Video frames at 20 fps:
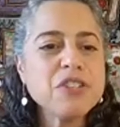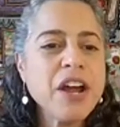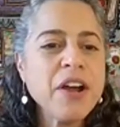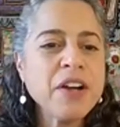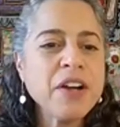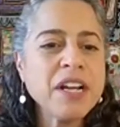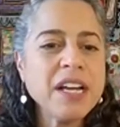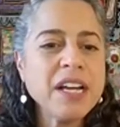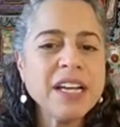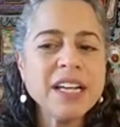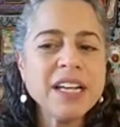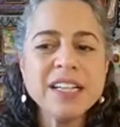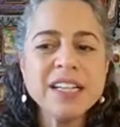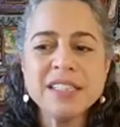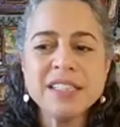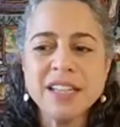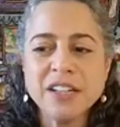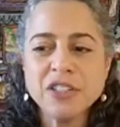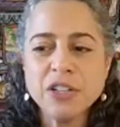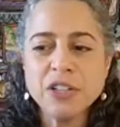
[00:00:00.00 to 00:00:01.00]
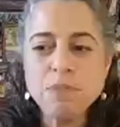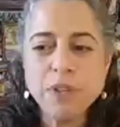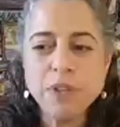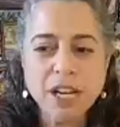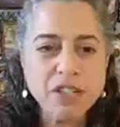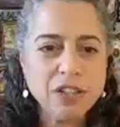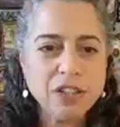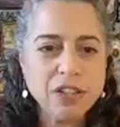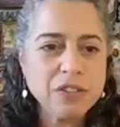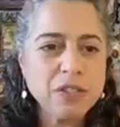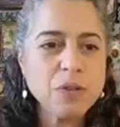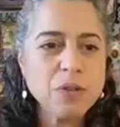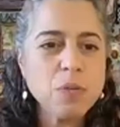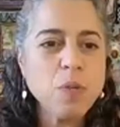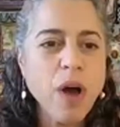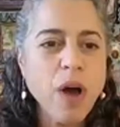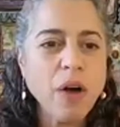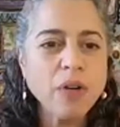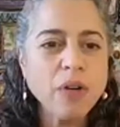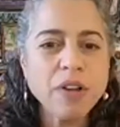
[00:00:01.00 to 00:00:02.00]
Sharon, it is such a pleasure to
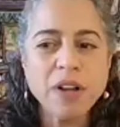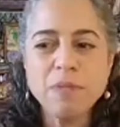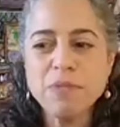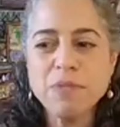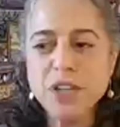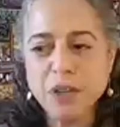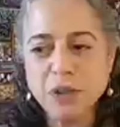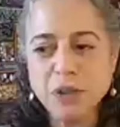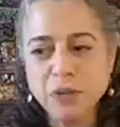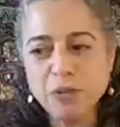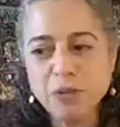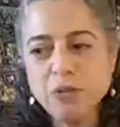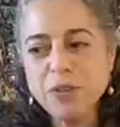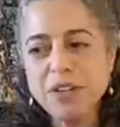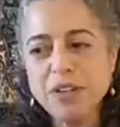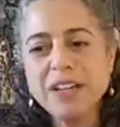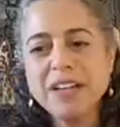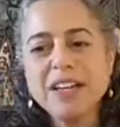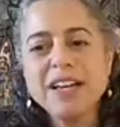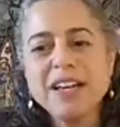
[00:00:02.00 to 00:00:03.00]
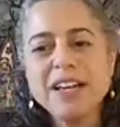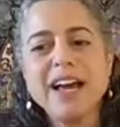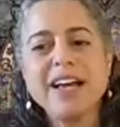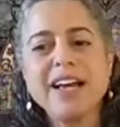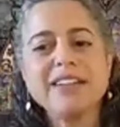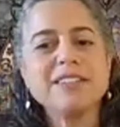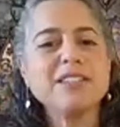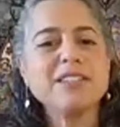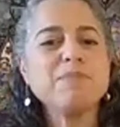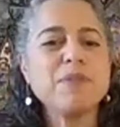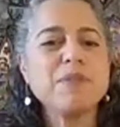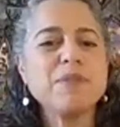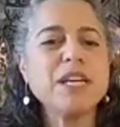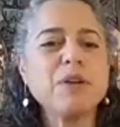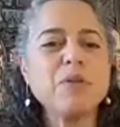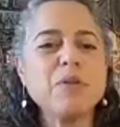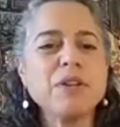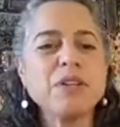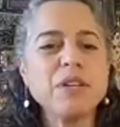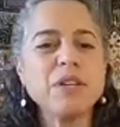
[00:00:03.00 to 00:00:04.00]
welcome you and
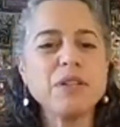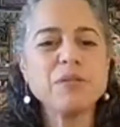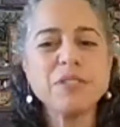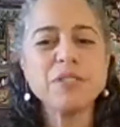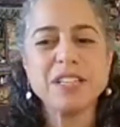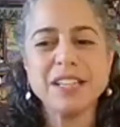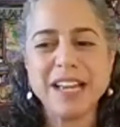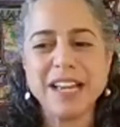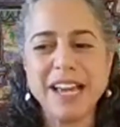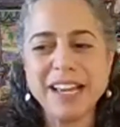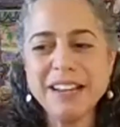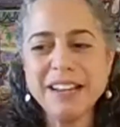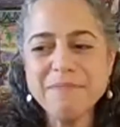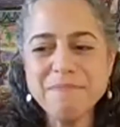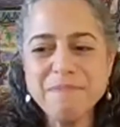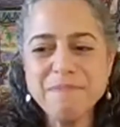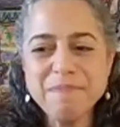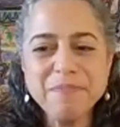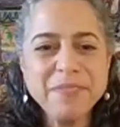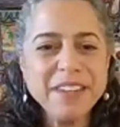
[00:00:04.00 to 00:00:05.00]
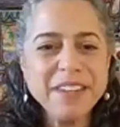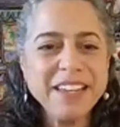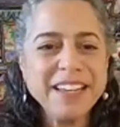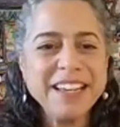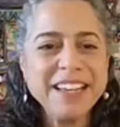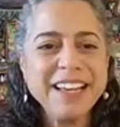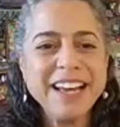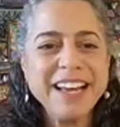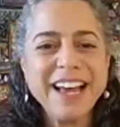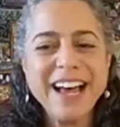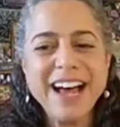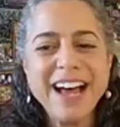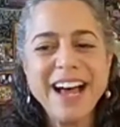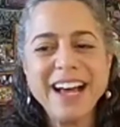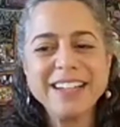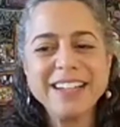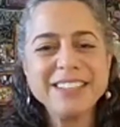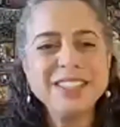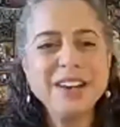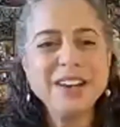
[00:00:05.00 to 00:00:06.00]
speak with you today.
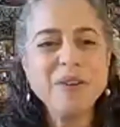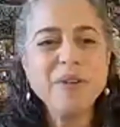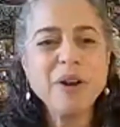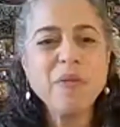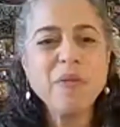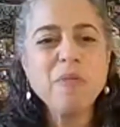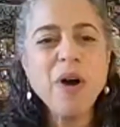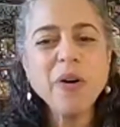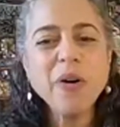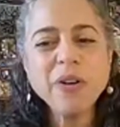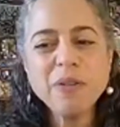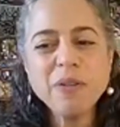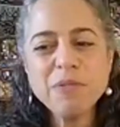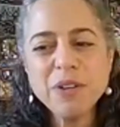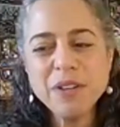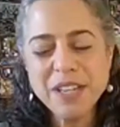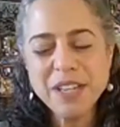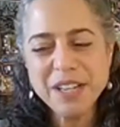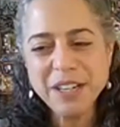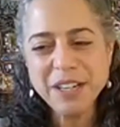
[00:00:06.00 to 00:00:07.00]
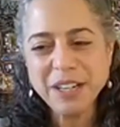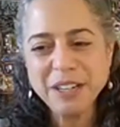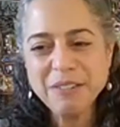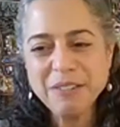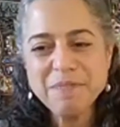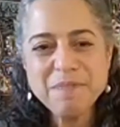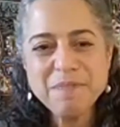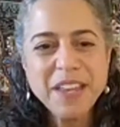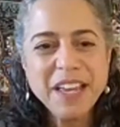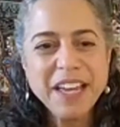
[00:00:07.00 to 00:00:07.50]
Uh, so, I want to welcome you here.